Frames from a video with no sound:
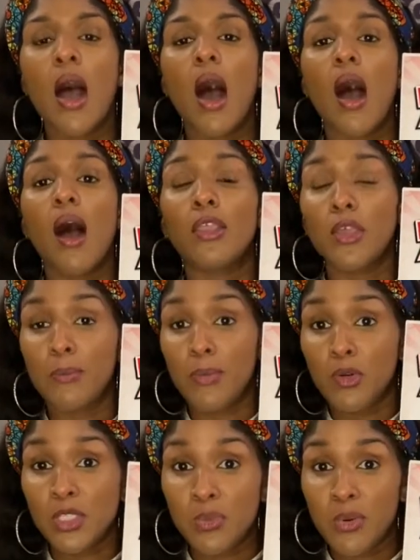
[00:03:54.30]
uh, you get
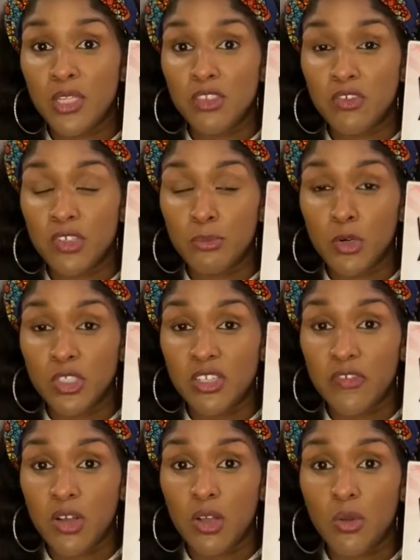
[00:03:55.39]
bonus points for more
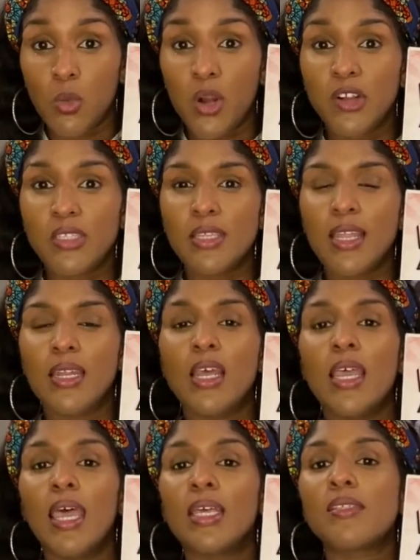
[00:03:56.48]
difficult words. And then
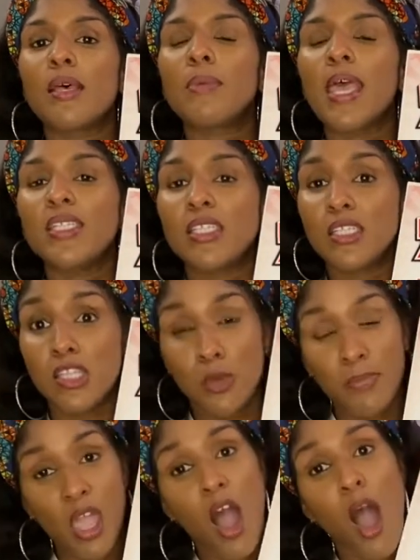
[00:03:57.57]
in some cases, there'll
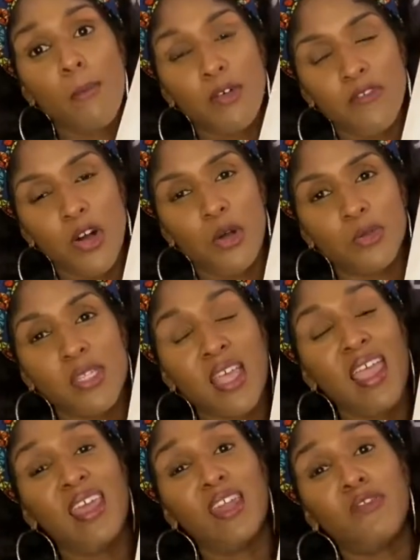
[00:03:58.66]
be homophones.
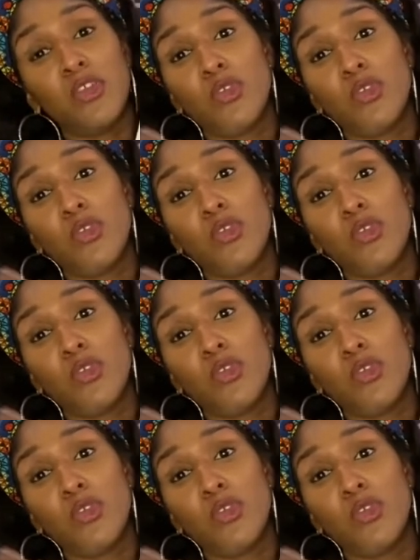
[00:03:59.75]
And if you